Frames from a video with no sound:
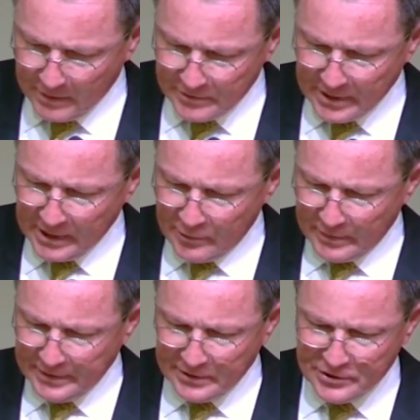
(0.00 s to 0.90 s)
2
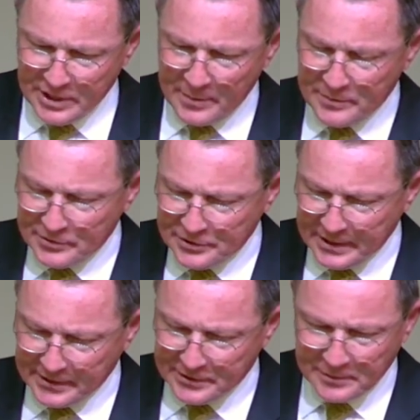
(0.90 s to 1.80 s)
Corinthians chapter
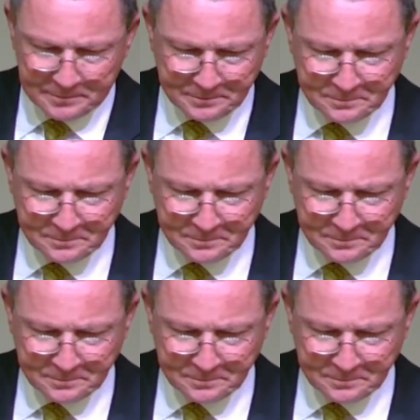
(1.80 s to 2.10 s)
6.